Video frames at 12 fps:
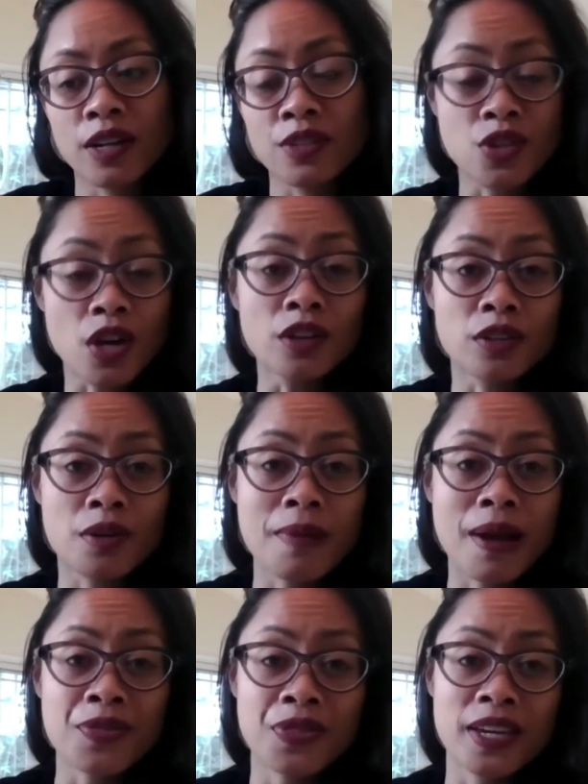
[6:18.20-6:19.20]
a dollar
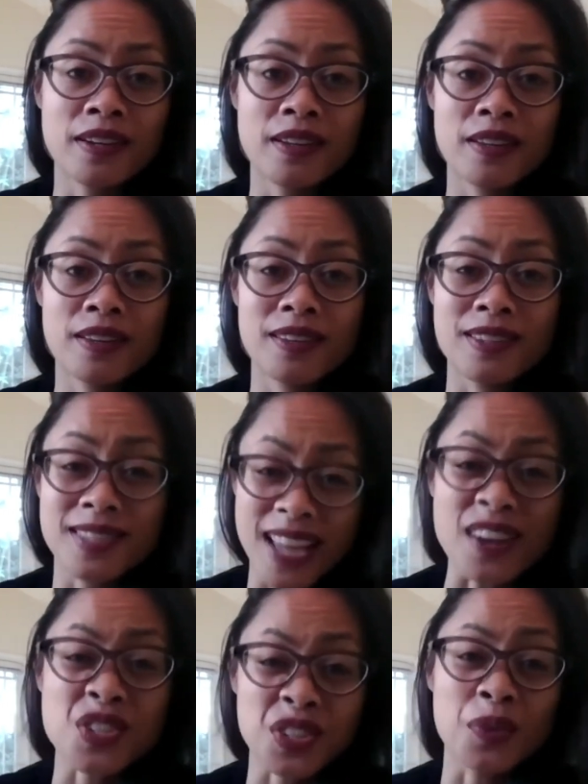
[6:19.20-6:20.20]
amount that is
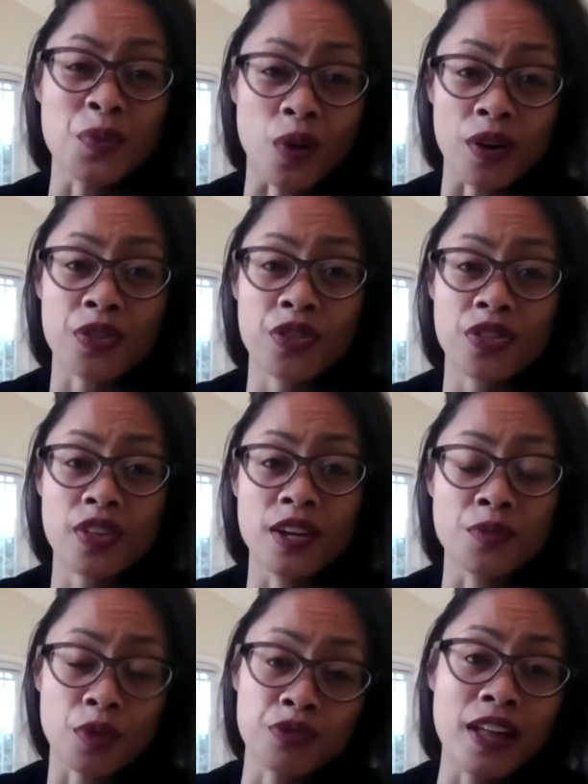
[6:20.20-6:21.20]
actually worth
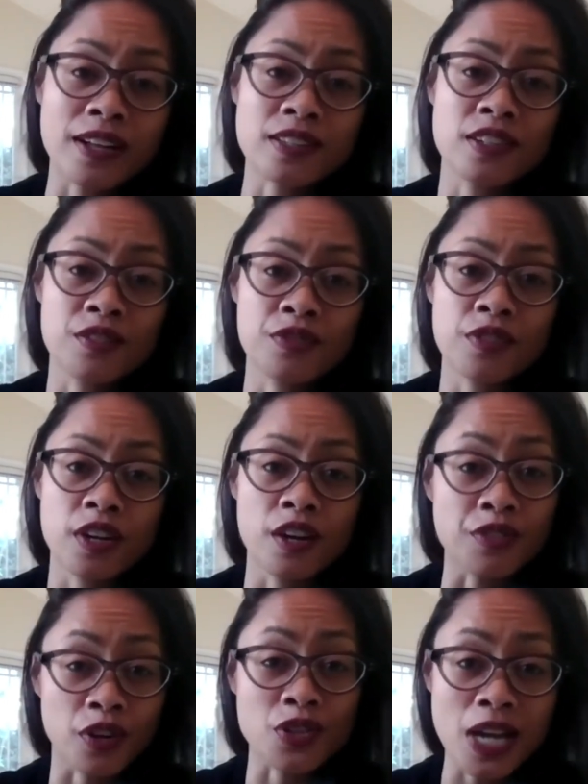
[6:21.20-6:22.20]
and reflective
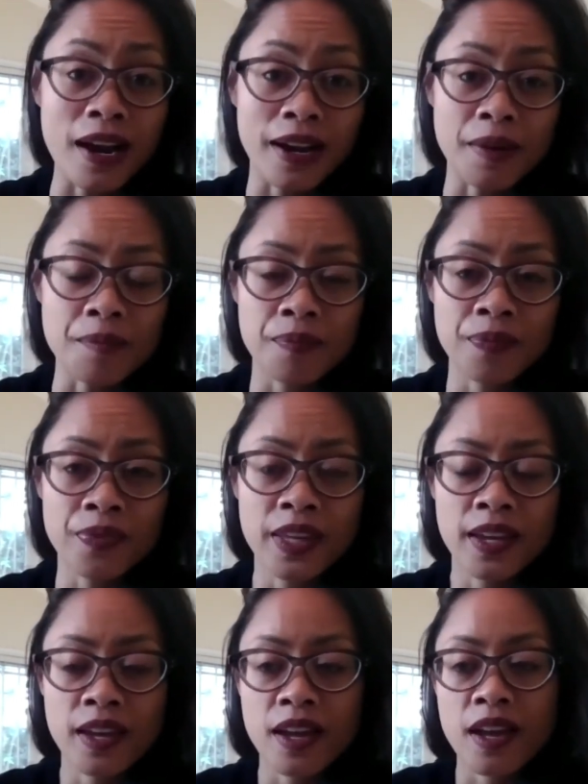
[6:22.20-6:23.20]
of your time.
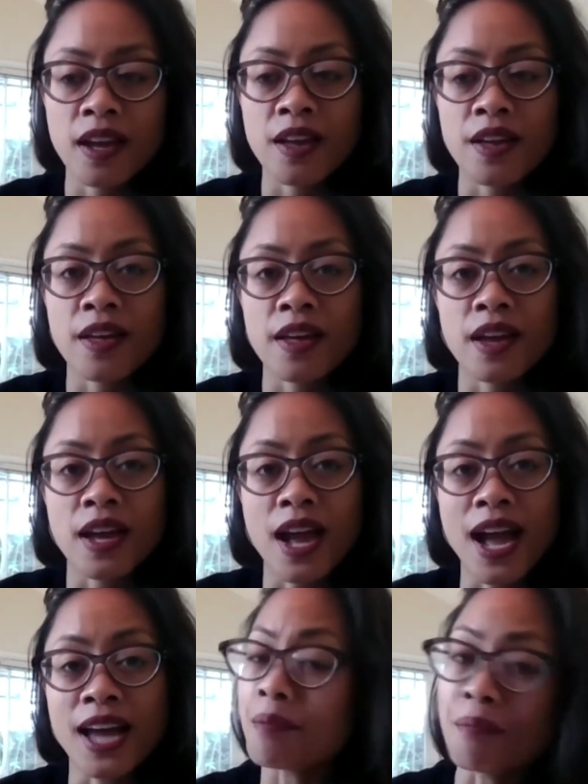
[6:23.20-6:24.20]

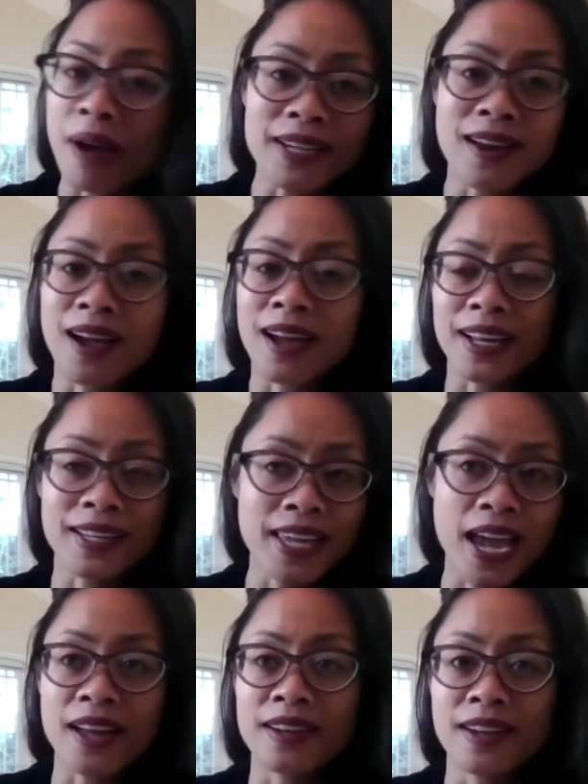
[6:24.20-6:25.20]
And it might not,
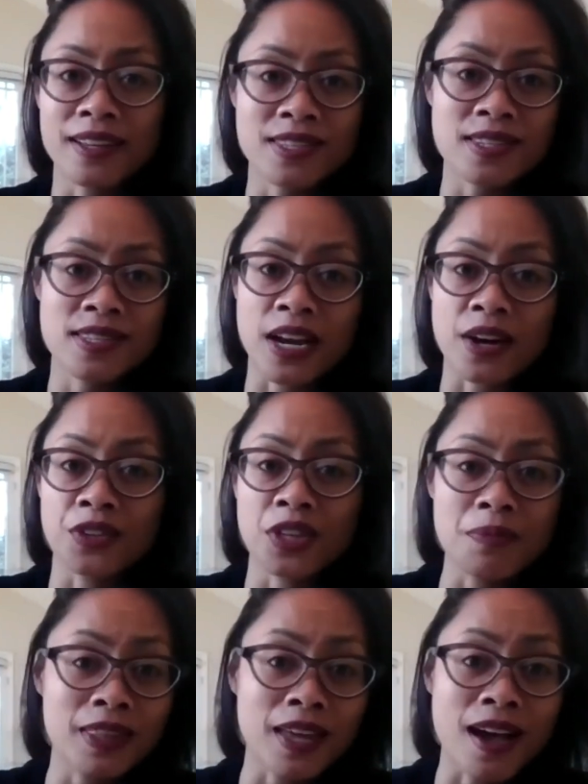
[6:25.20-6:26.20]
again,
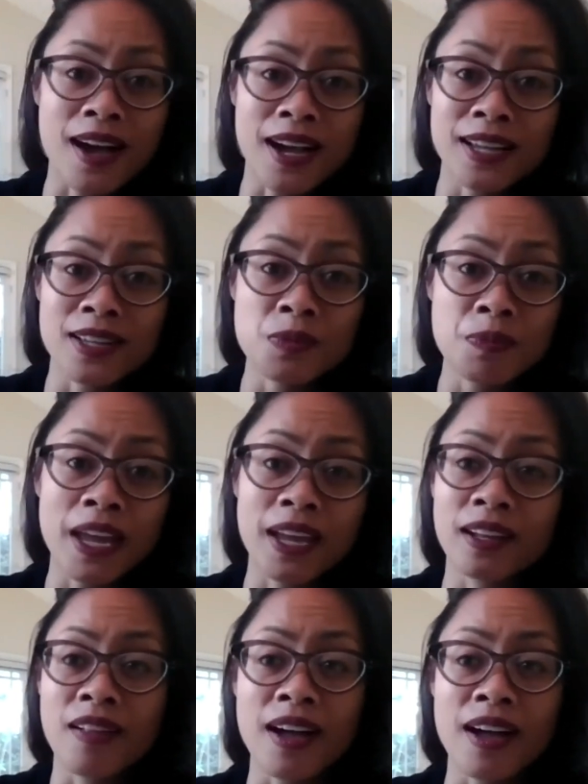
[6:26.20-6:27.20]
necessarily be the highest
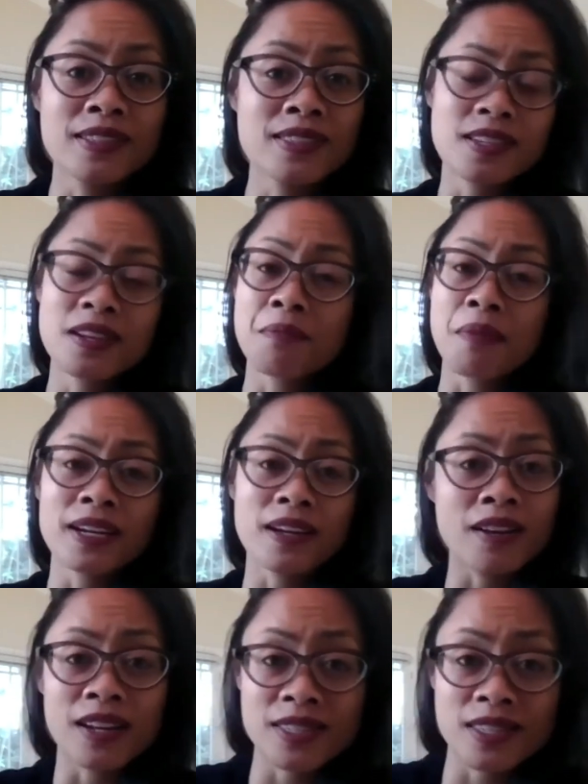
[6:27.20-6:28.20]
paying clients, and it might
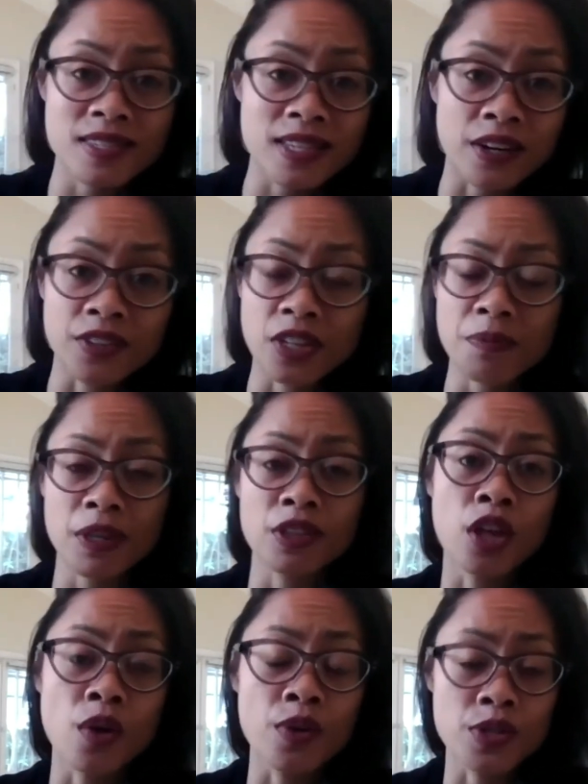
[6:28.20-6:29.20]
not necessarily be
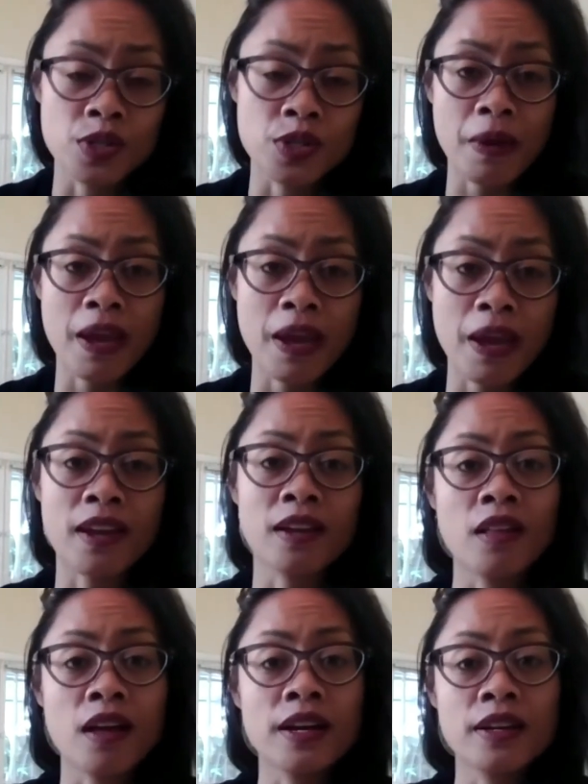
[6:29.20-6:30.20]
the lowest paying
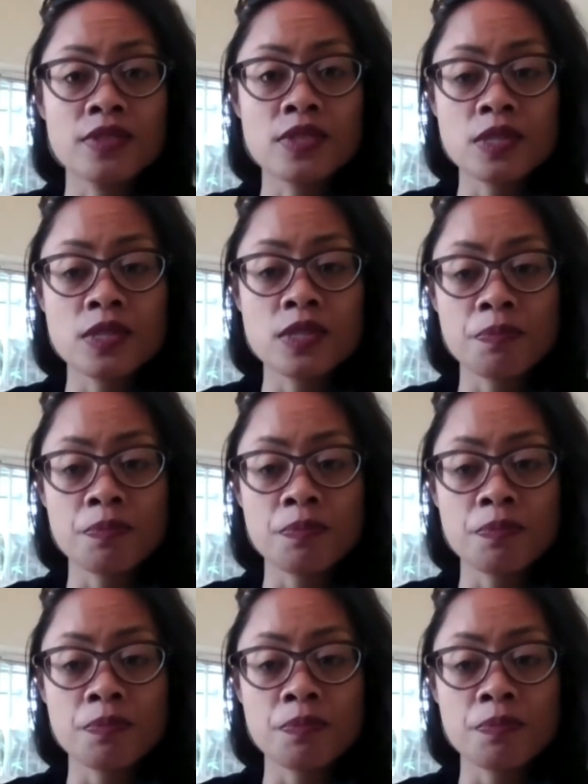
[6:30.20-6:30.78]
clients. But